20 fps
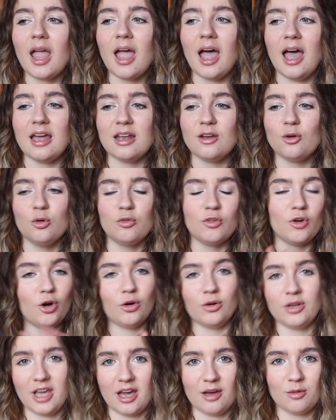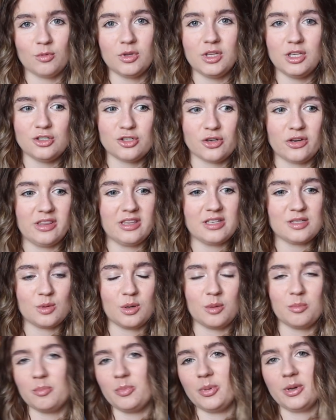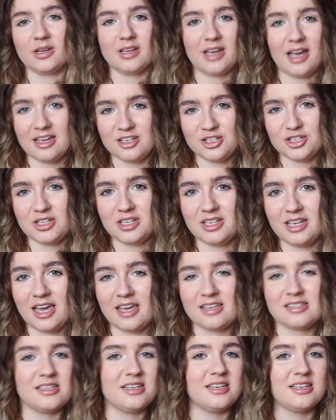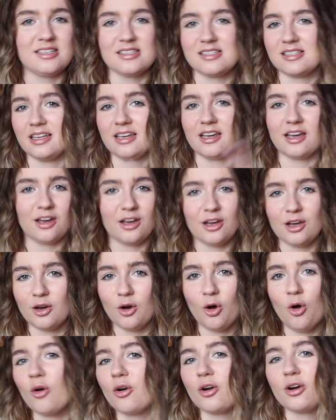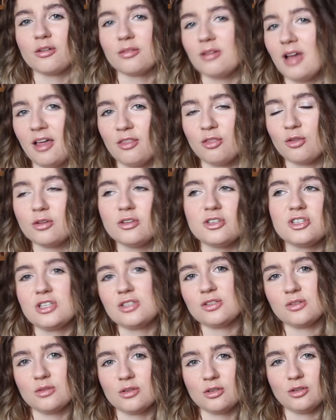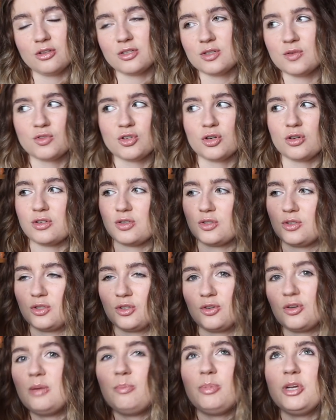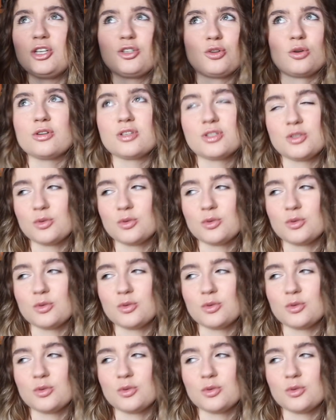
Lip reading: And overall, yeah, really enjoying this one, but as you can guess, it is like a horror anthology, so there are lots of short, creepy short